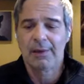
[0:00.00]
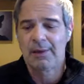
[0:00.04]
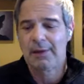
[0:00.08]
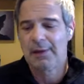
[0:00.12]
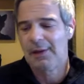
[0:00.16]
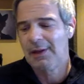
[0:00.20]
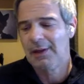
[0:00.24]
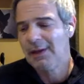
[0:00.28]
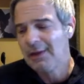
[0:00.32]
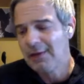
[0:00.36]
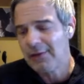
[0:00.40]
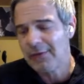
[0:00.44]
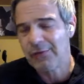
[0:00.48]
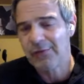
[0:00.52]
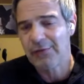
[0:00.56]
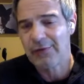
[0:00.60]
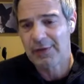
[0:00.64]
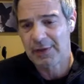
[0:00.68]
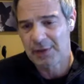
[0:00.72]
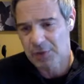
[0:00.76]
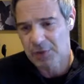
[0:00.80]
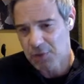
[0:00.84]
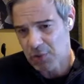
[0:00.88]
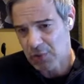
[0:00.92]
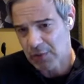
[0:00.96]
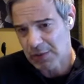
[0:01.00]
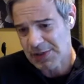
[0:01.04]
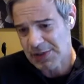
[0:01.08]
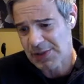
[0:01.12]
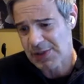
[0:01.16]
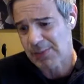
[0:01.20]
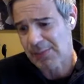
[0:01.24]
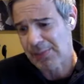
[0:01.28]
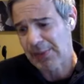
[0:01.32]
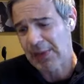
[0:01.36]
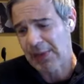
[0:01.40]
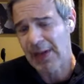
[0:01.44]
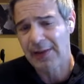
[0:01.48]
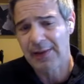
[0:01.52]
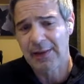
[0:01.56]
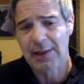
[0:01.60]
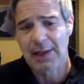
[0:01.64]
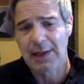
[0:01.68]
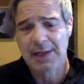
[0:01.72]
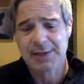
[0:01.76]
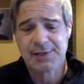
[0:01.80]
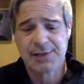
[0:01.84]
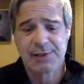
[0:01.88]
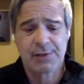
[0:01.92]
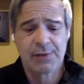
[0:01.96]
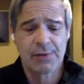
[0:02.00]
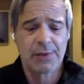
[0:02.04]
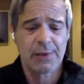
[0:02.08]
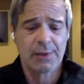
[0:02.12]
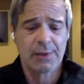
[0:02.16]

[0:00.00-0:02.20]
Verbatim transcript: is in short supply. The last two